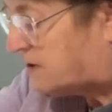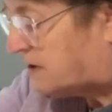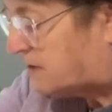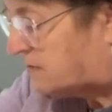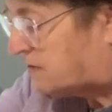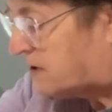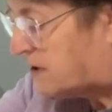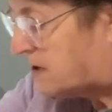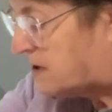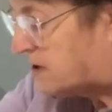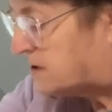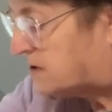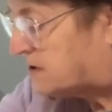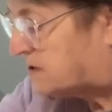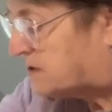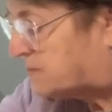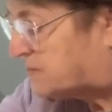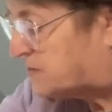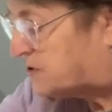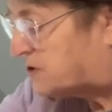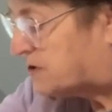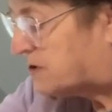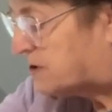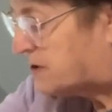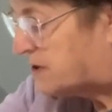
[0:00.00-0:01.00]
I've got some
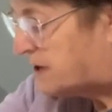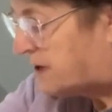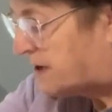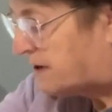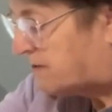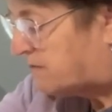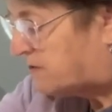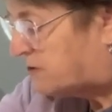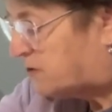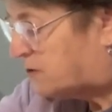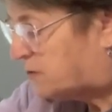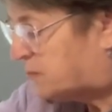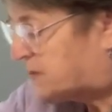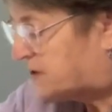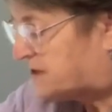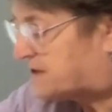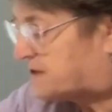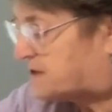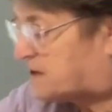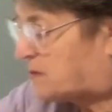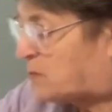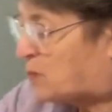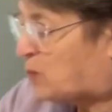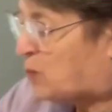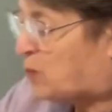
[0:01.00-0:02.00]
turning room and
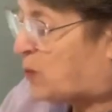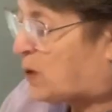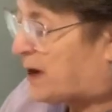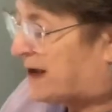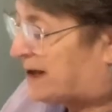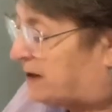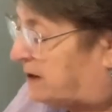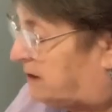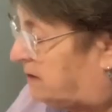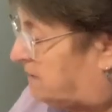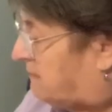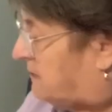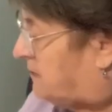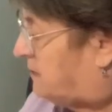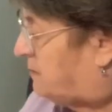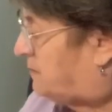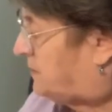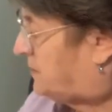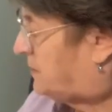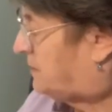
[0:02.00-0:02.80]
some wiggle room.